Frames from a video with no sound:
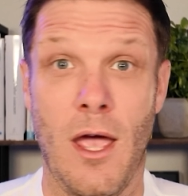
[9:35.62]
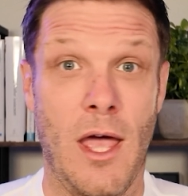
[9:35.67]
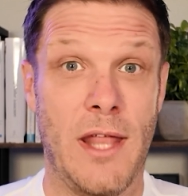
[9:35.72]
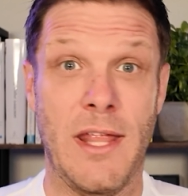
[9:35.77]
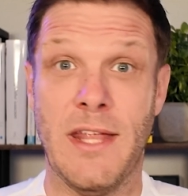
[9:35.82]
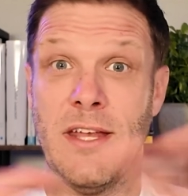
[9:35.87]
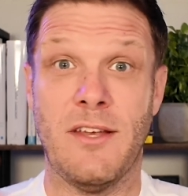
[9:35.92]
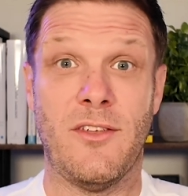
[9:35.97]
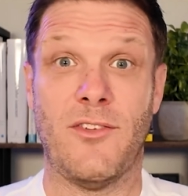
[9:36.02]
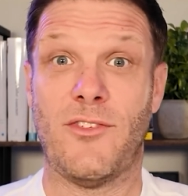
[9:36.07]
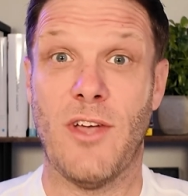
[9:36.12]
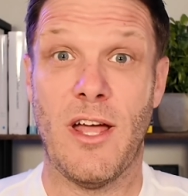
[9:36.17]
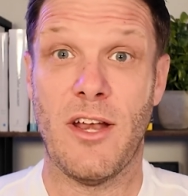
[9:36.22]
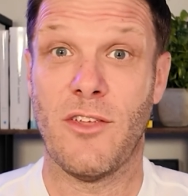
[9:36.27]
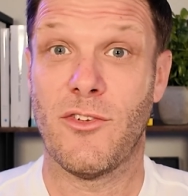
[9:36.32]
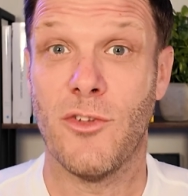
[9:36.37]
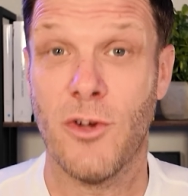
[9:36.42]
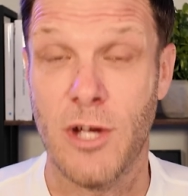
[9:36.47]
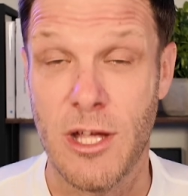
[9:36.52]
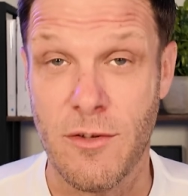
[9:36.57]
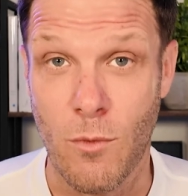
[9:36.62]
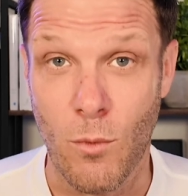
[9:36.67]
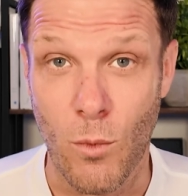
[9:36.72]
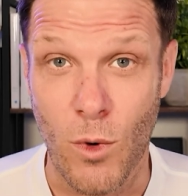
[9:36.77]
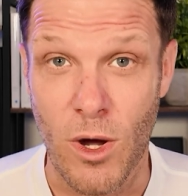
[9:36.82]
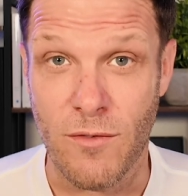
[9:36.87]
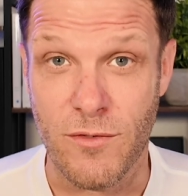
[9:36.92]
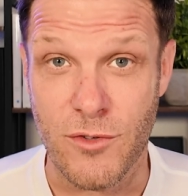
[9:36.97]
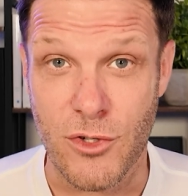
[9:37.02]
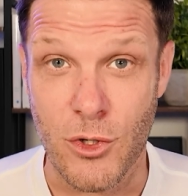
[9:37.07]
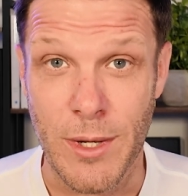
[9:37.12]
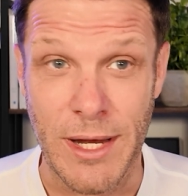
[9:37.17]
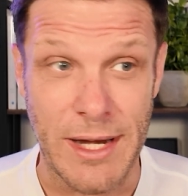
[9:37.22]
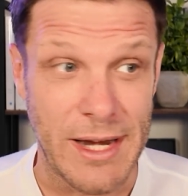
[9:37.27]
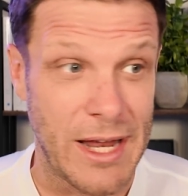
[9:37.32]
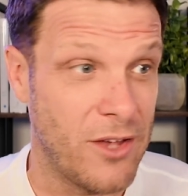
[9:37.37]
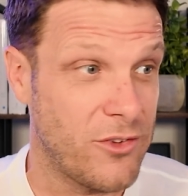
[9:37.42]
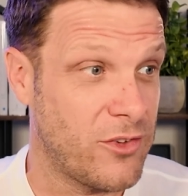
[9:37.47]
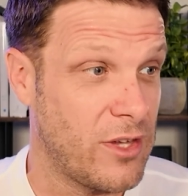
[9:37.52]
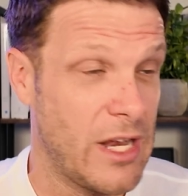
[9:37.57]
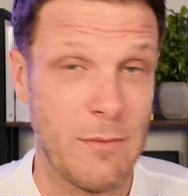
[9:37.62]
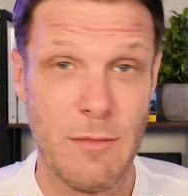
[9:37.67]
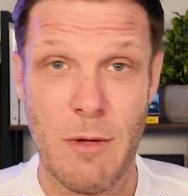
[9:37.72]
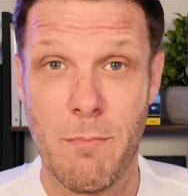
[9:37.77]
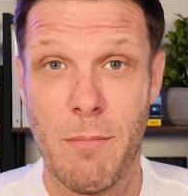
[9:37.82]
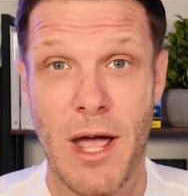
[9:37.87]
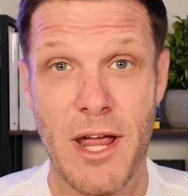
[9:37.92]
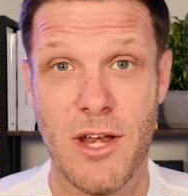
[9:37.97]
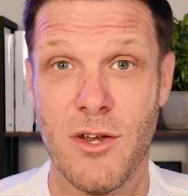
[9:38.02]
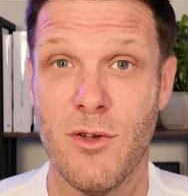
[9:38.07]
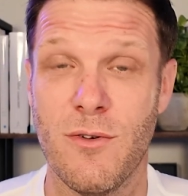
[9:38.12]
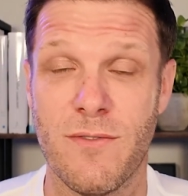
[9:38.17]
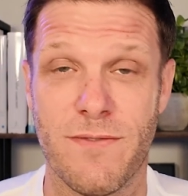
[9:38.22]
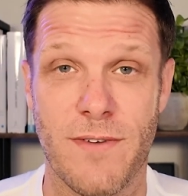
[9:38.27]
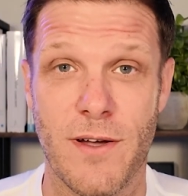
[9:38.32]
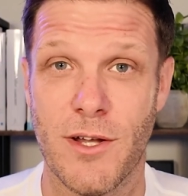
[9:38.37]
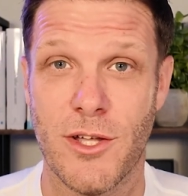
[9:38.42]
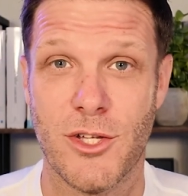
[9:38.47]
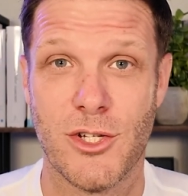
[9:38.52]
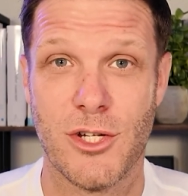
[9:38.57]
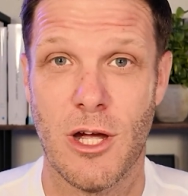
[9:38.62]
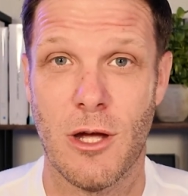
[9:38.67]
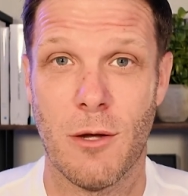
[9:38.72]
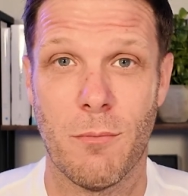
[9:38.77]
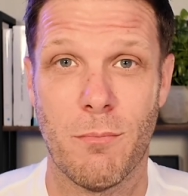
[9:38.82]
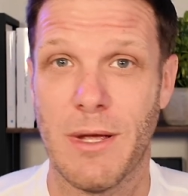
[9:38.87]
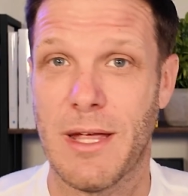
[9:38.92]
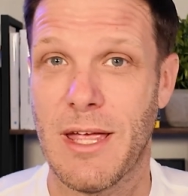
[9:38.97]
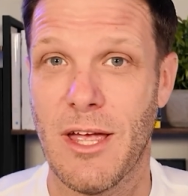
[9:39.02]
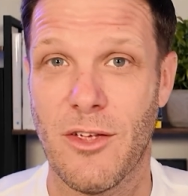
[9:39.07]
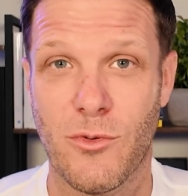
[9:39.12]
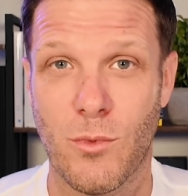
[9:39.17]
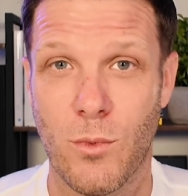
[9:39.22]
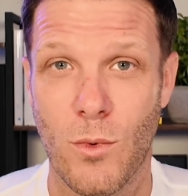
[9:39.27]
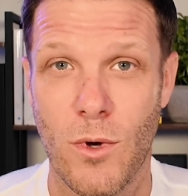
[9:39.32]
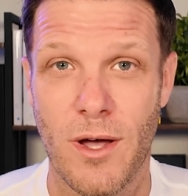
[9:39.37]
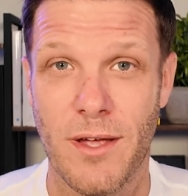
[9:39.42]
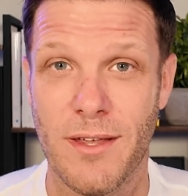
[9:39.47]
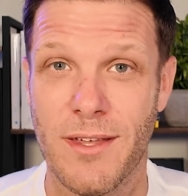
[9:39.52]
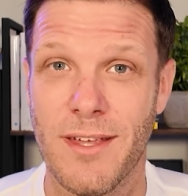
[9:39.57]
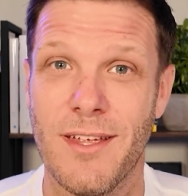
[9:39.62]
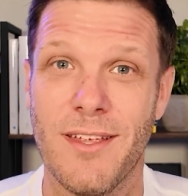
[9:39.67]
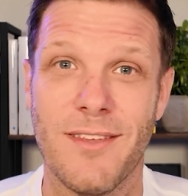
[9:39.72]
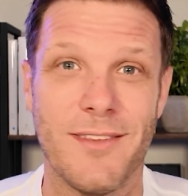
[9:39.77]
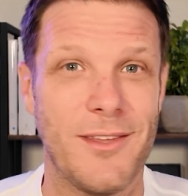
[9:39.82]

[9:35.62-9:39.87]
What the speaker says: And then they decide it's not even worth doing that, so let me buy new furniture. But guess what?